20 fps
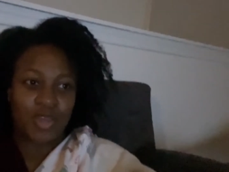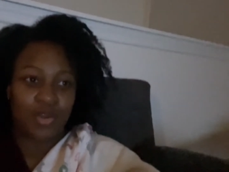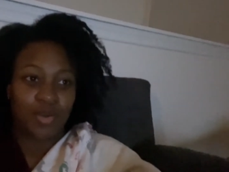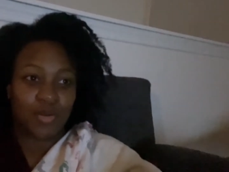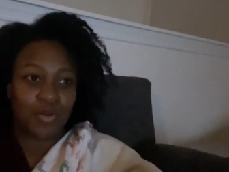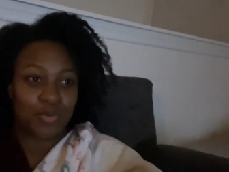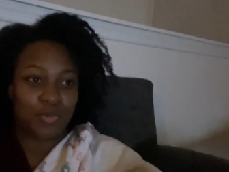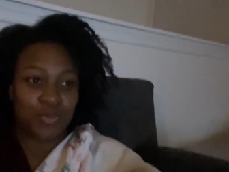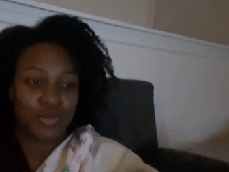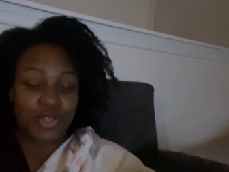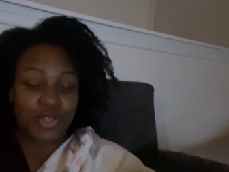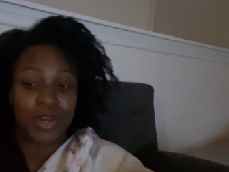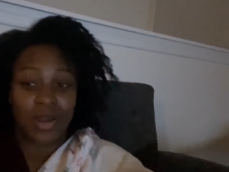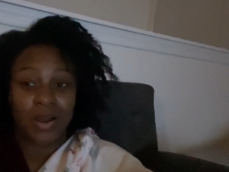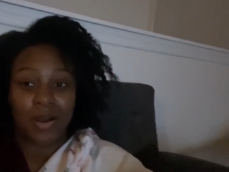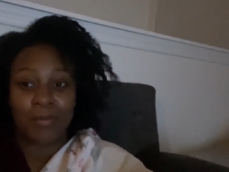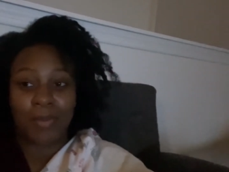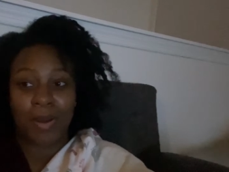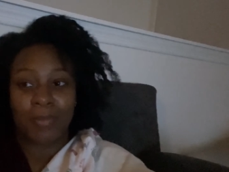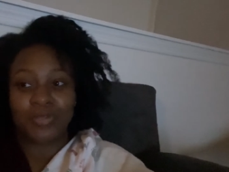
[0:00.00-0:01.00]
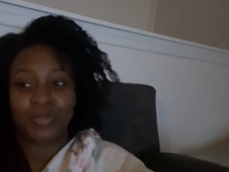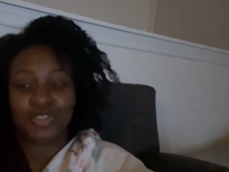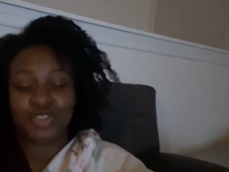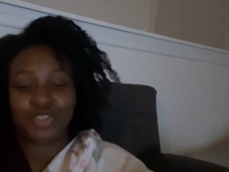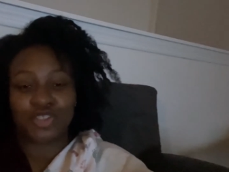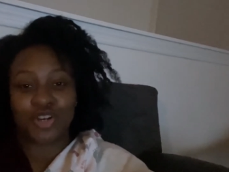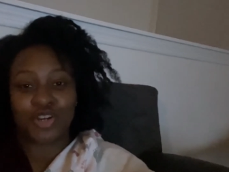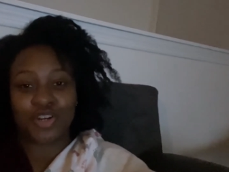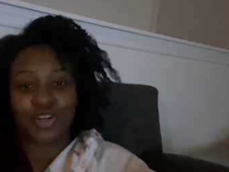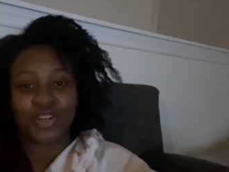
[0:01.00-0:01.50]
Ooh, y'all, Mama
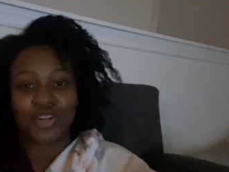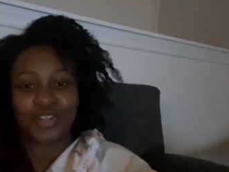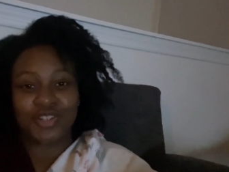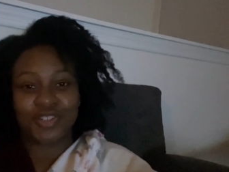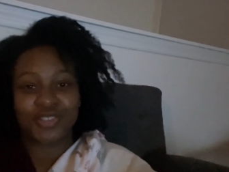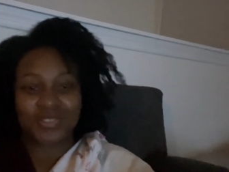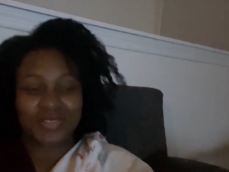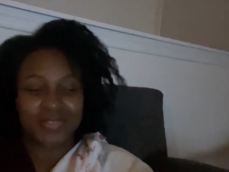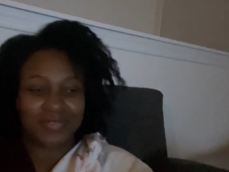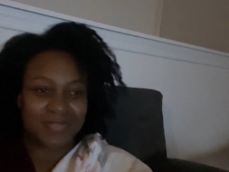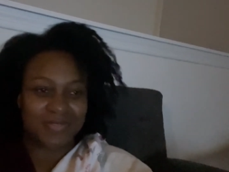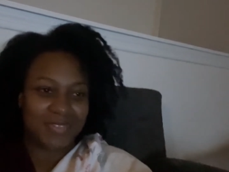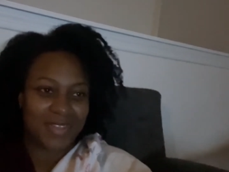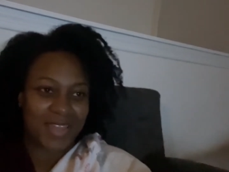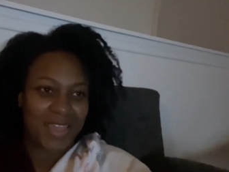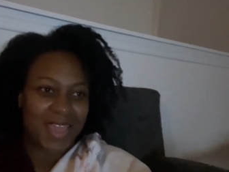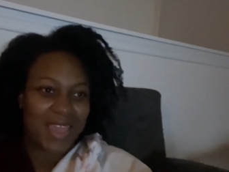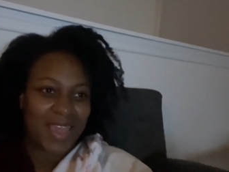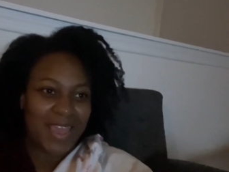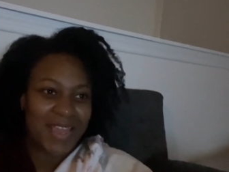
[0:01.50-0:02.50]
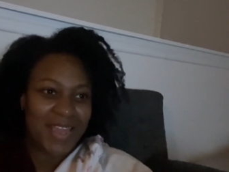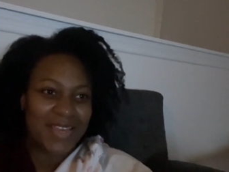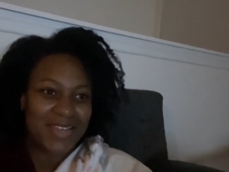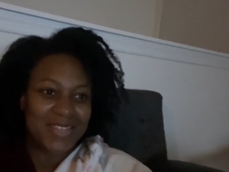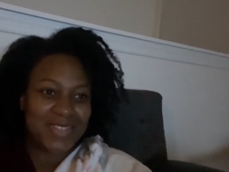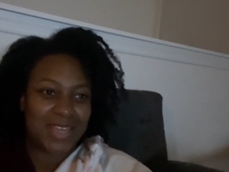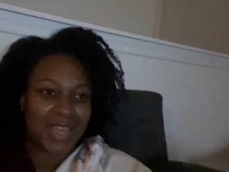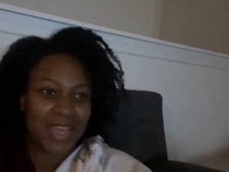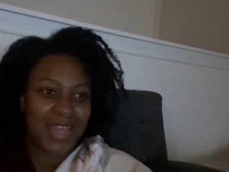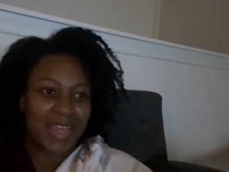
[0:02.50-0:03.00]
Shern
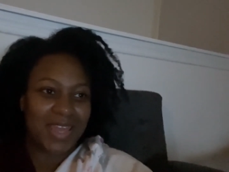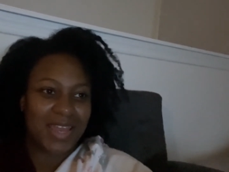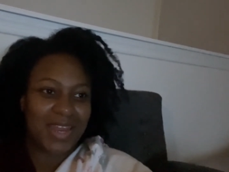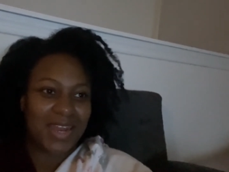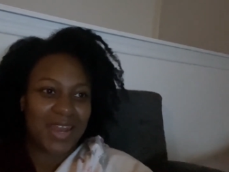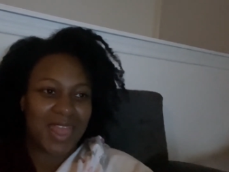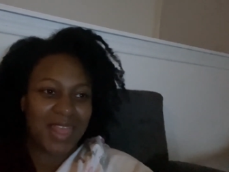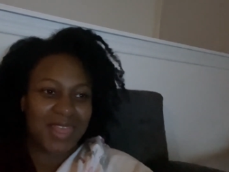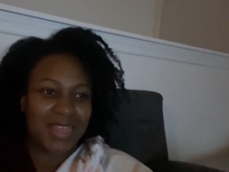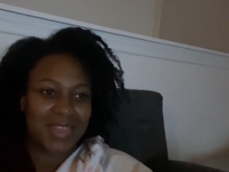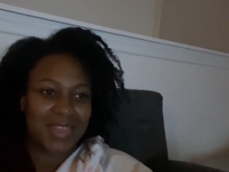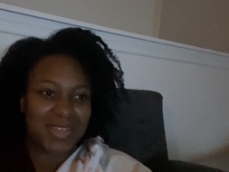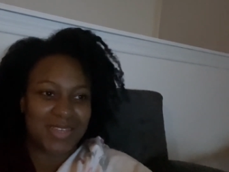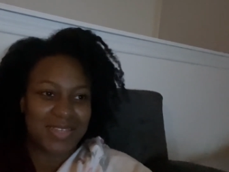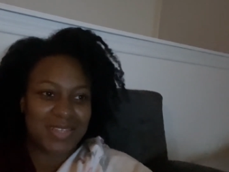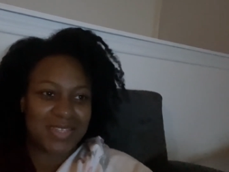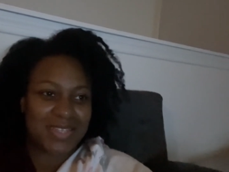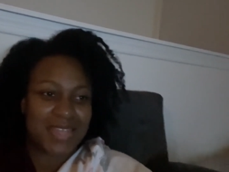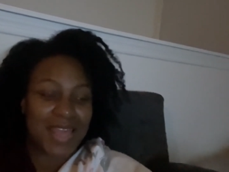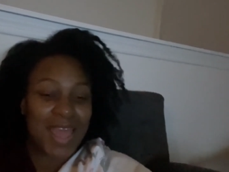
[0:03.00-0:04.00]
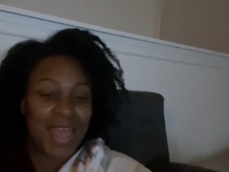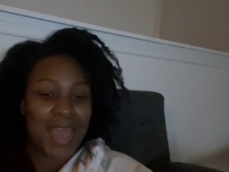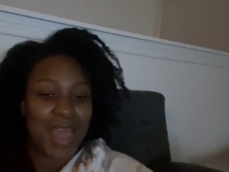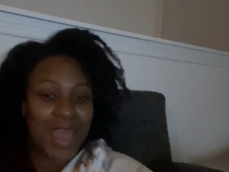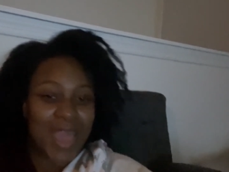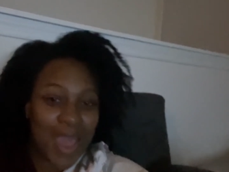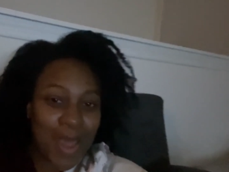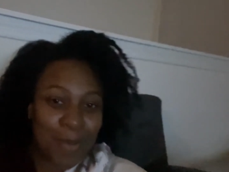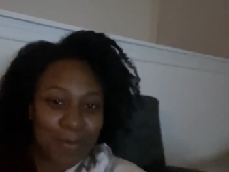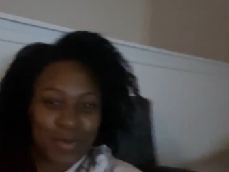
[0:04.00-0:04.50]
is in this
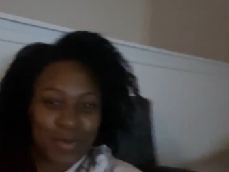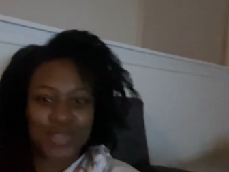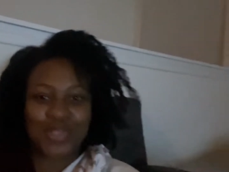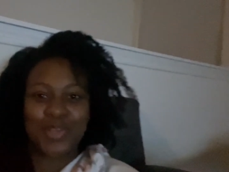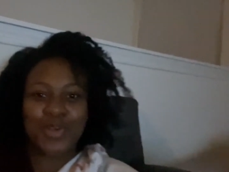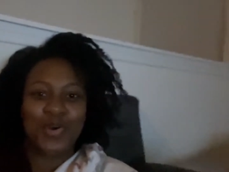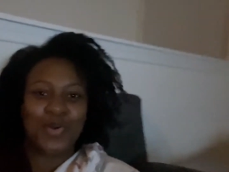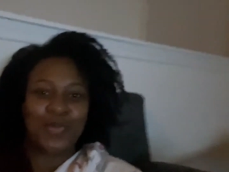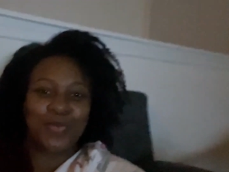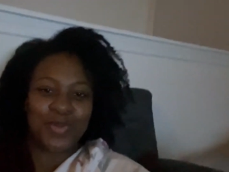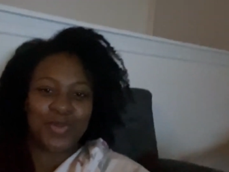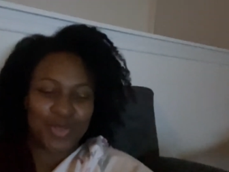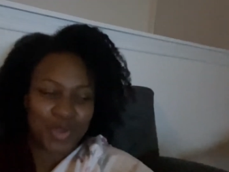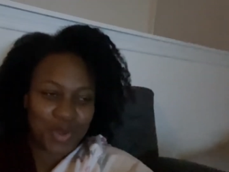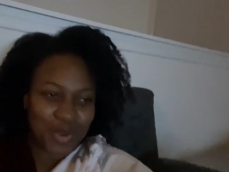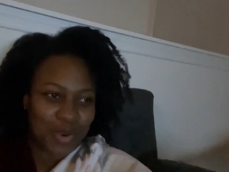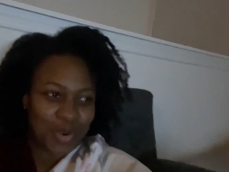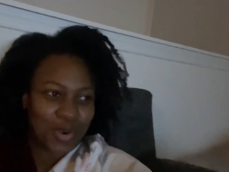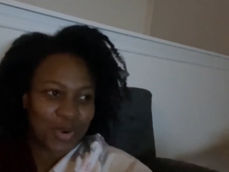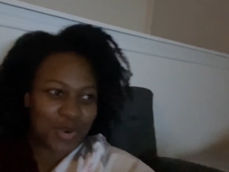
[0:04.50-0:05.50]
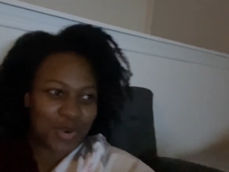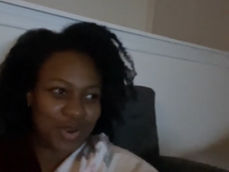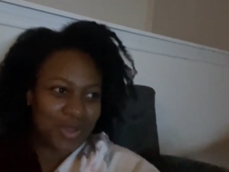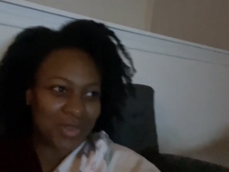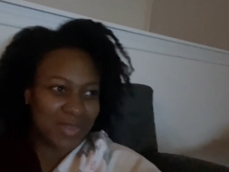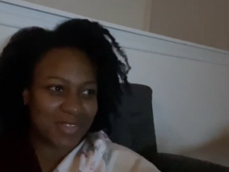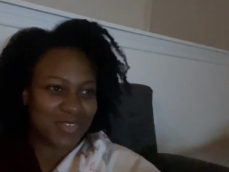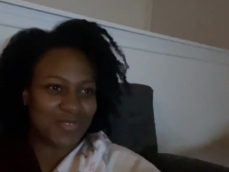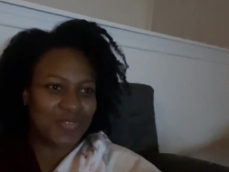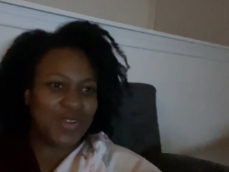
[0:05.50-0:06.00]
episode with her in
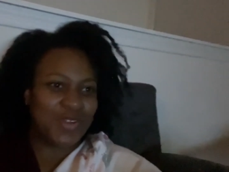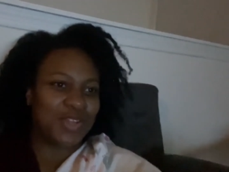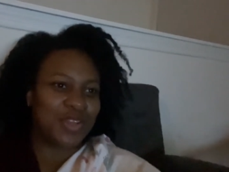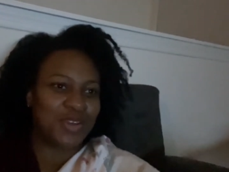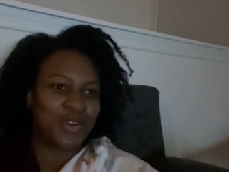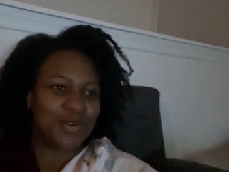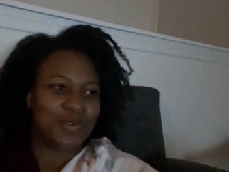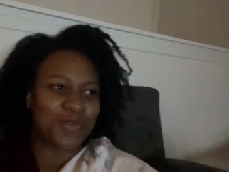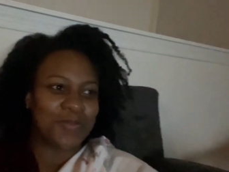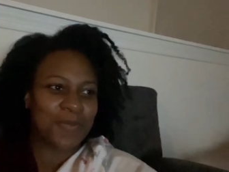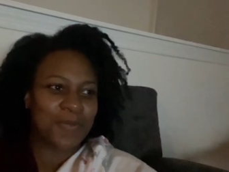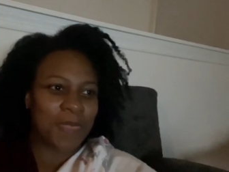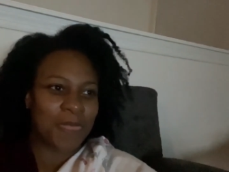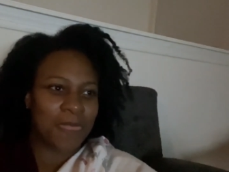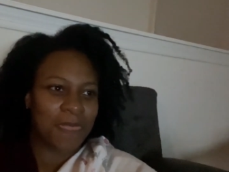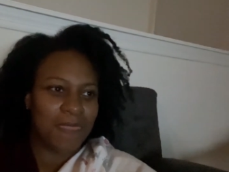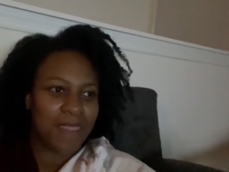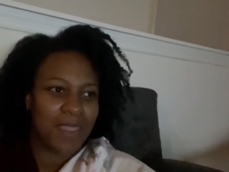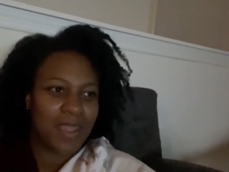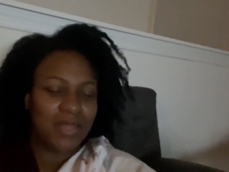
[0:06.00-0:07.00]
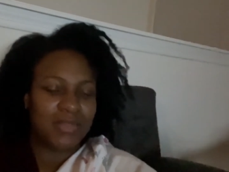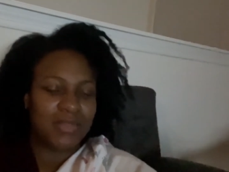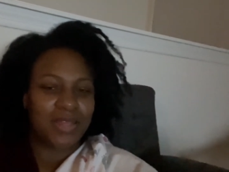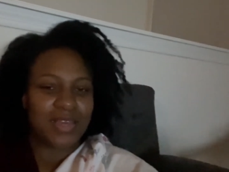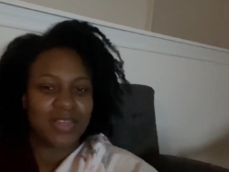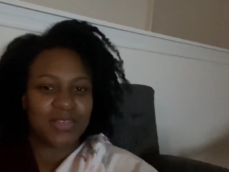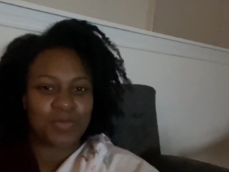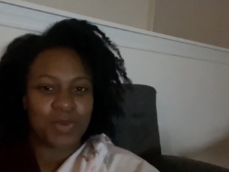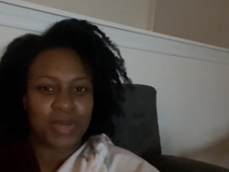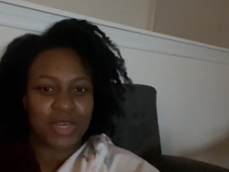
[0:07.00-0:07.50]
this video.
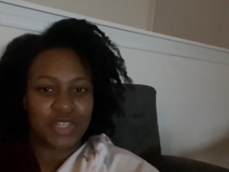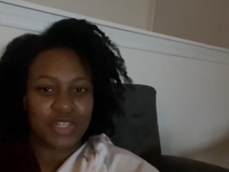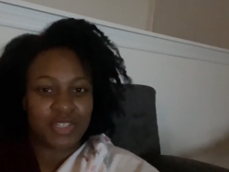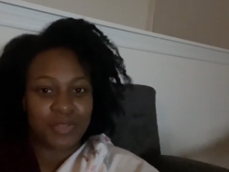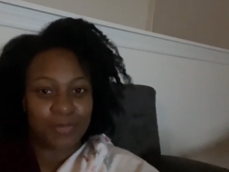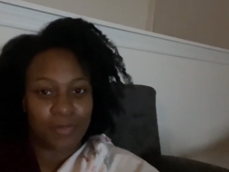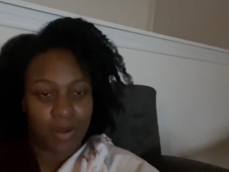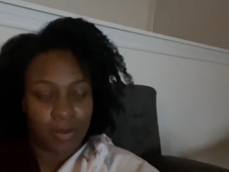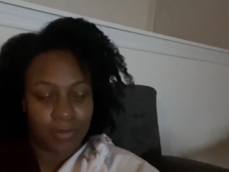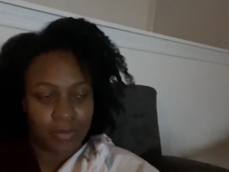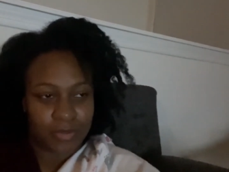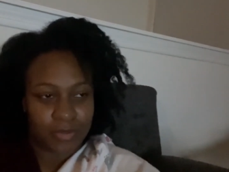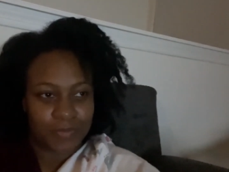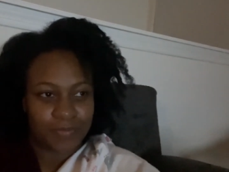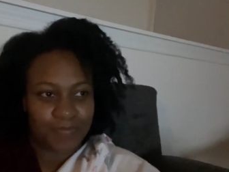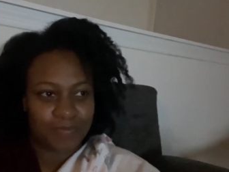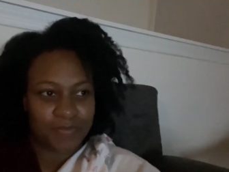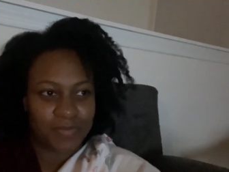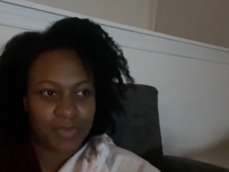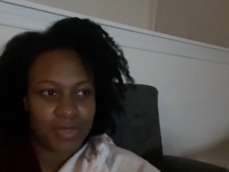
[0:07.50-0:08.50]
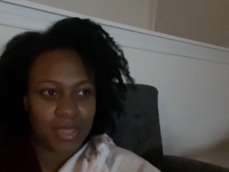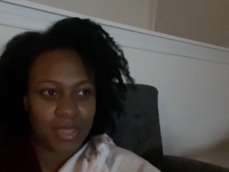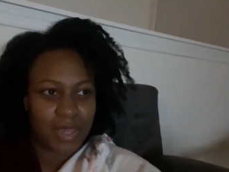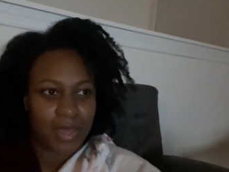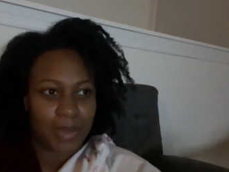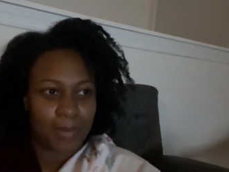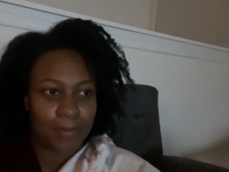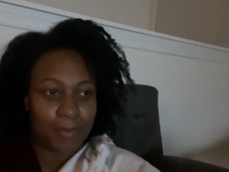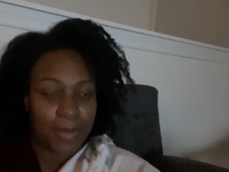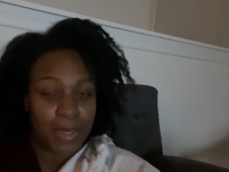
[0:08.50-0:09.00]
That's Paige's mama,
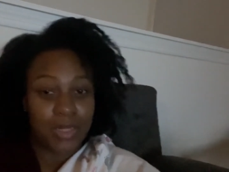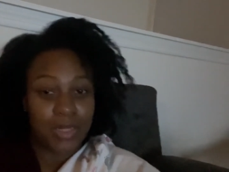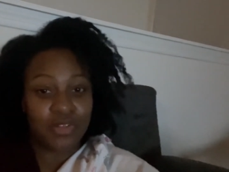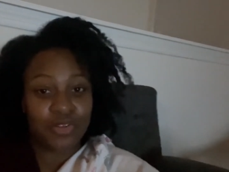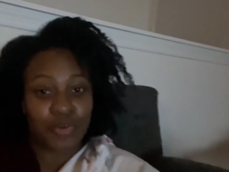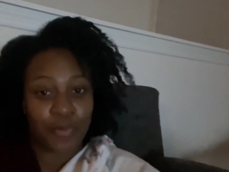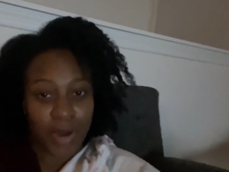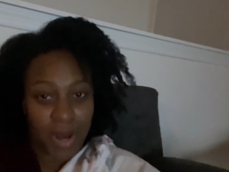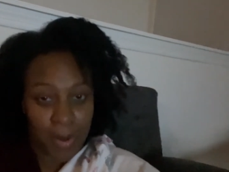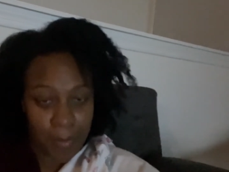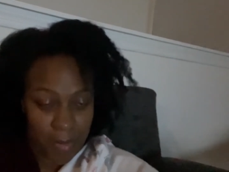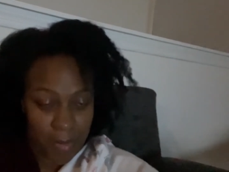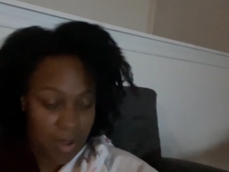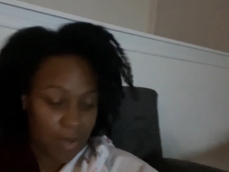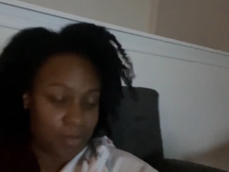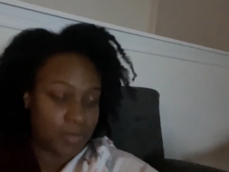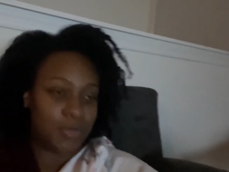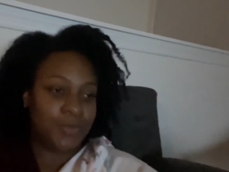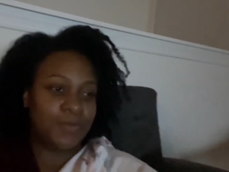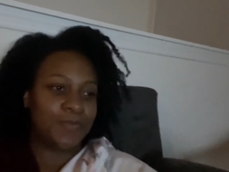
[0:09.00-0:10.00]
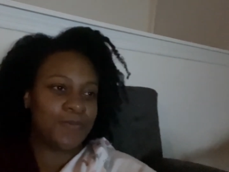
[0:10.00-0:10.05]
Mila's grandmama.